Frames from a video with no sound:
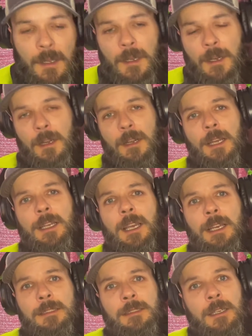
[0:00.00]
All right,
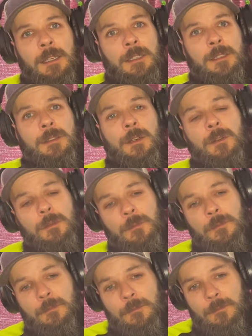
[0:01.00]
guys. So
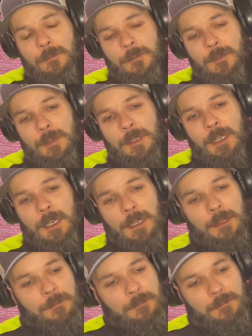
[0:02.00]
I